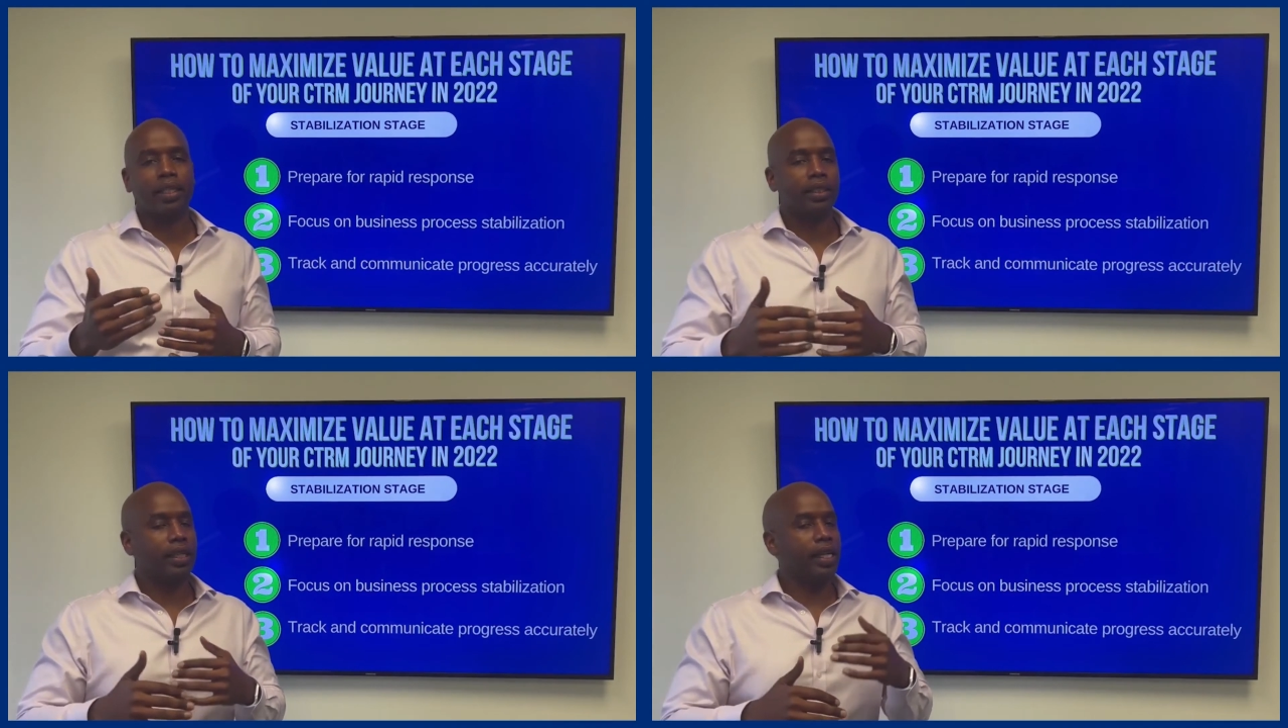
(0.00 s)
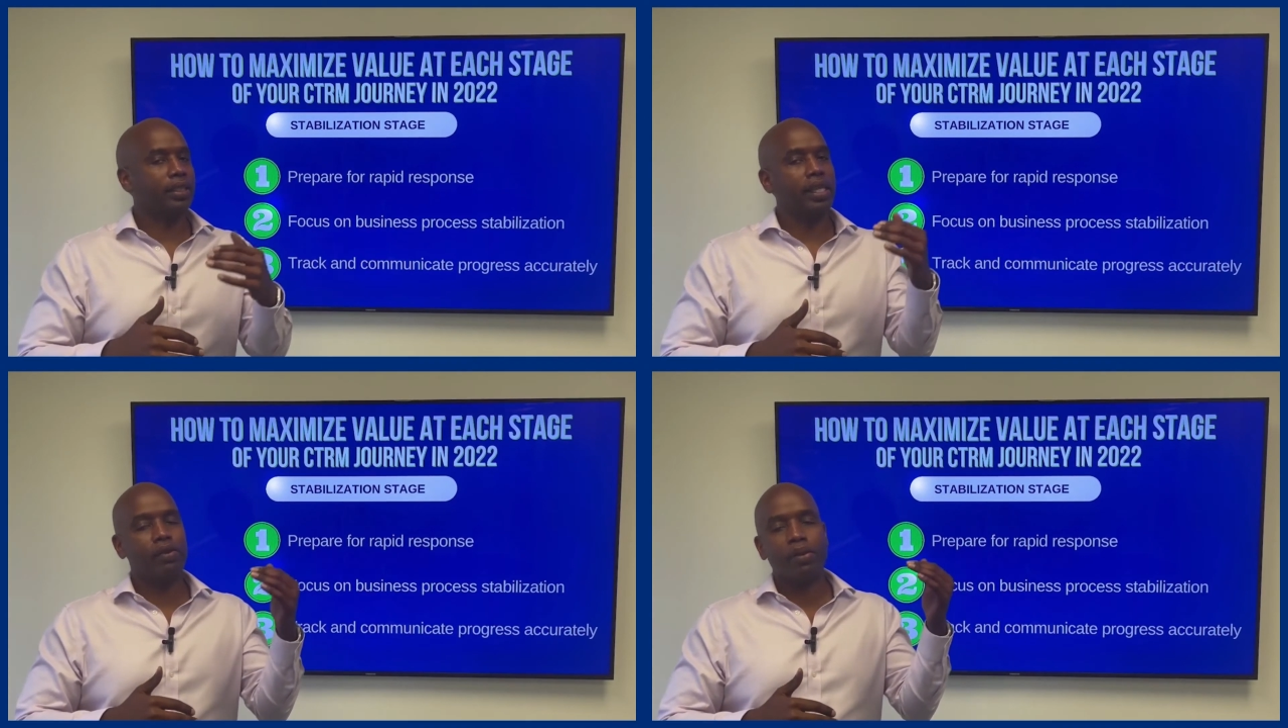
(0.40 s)
The next
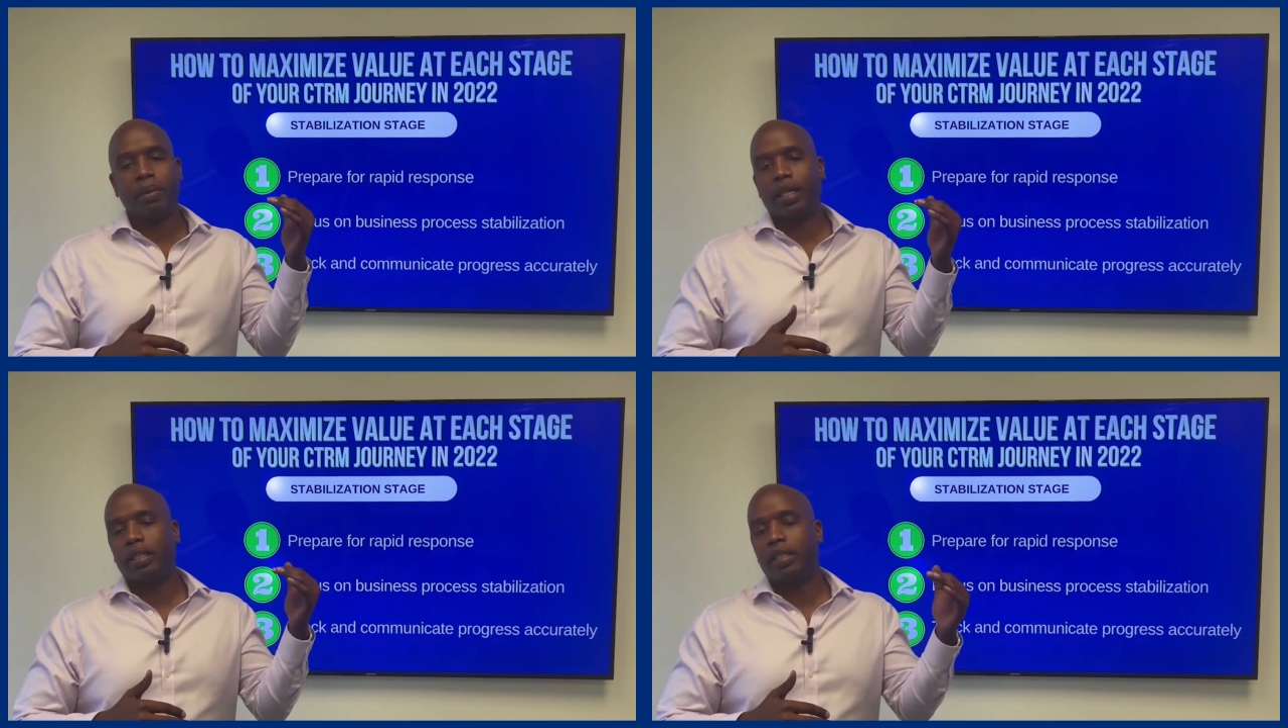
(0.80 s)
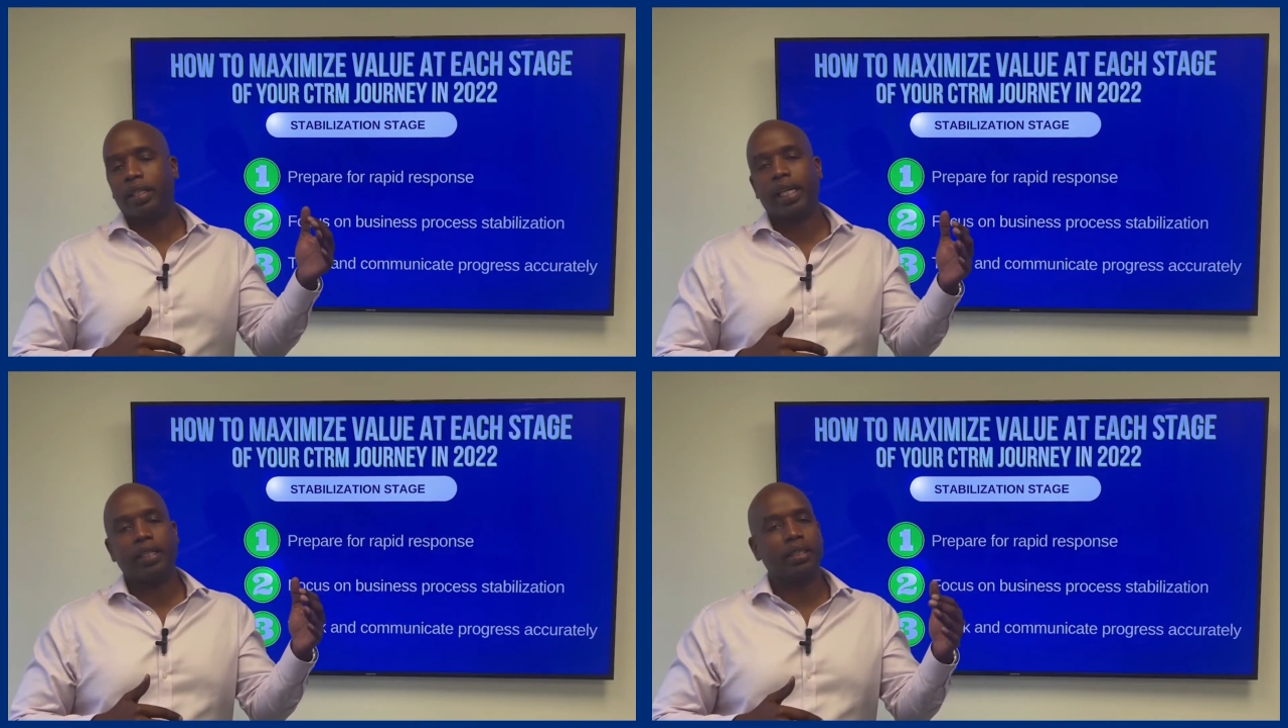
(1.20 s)
day we might
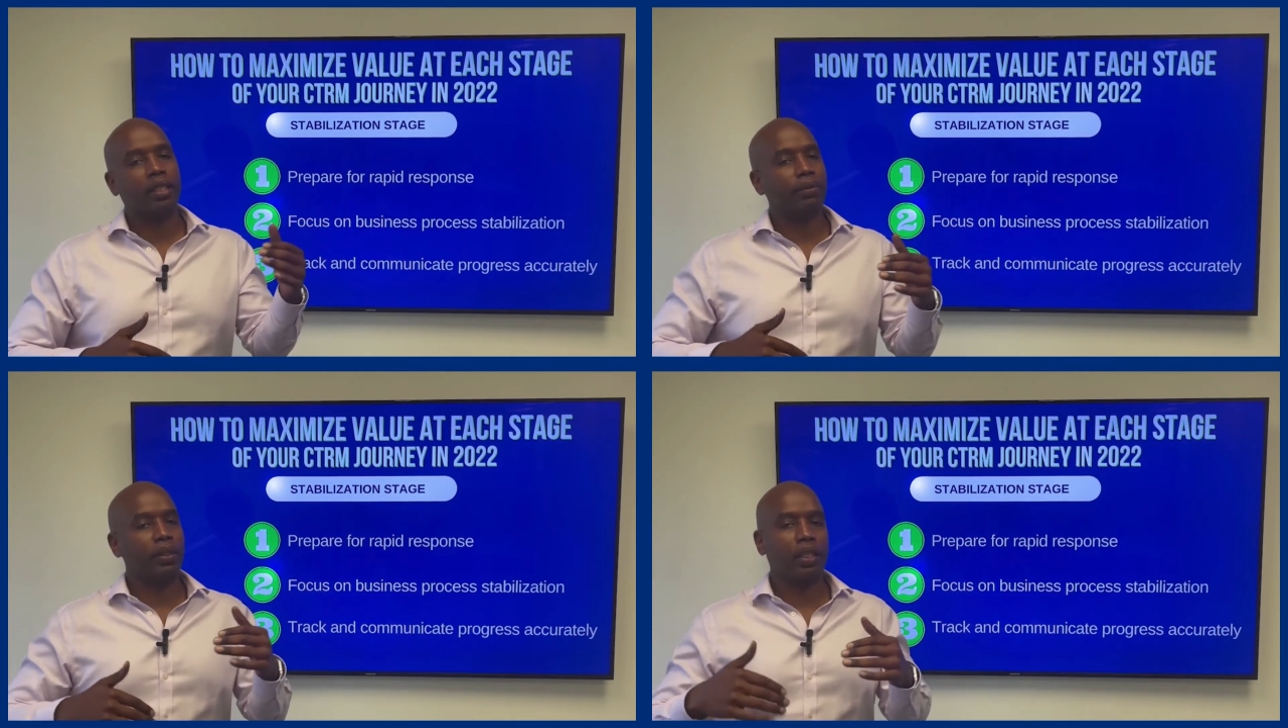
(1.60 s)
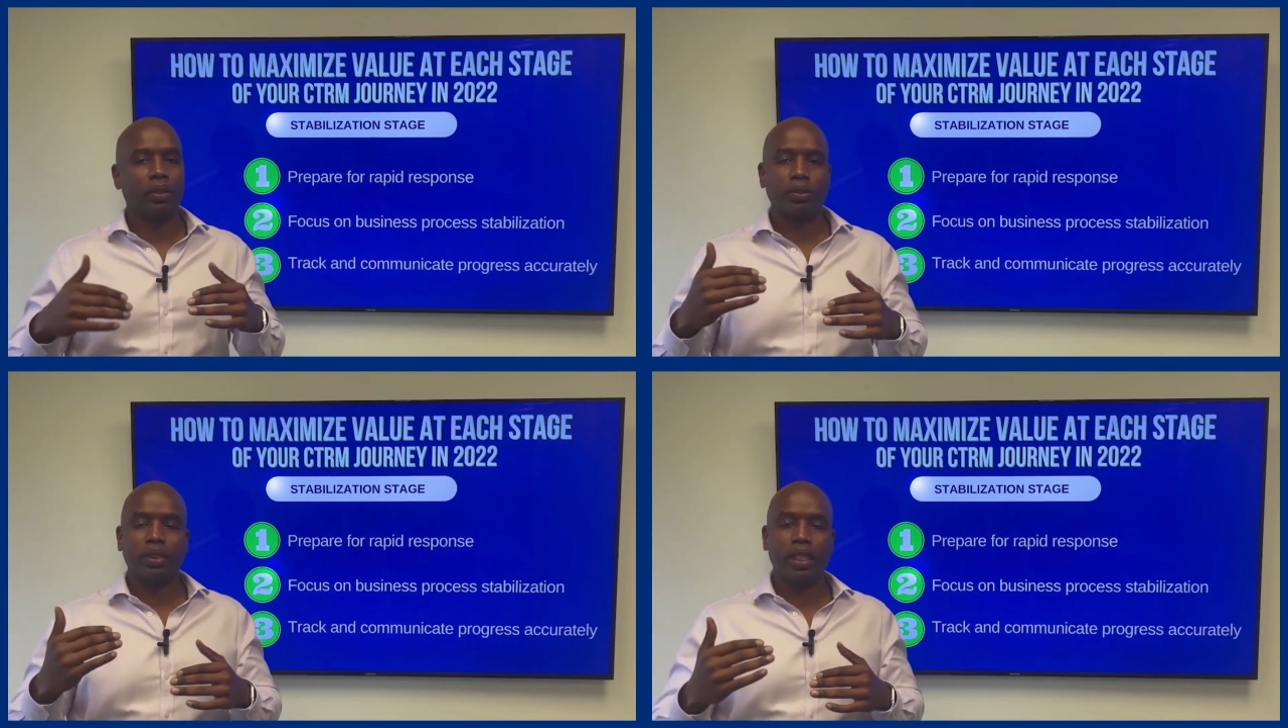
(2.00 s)
log 8 and we
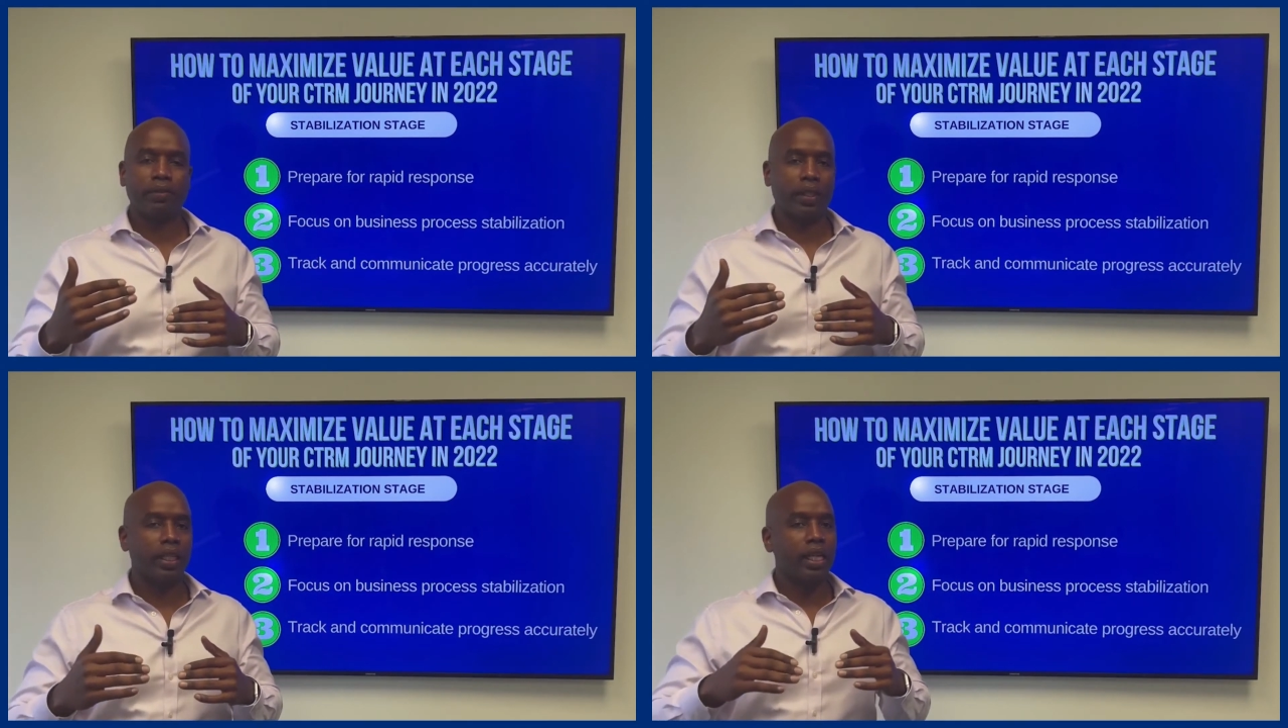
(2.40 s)
close 7.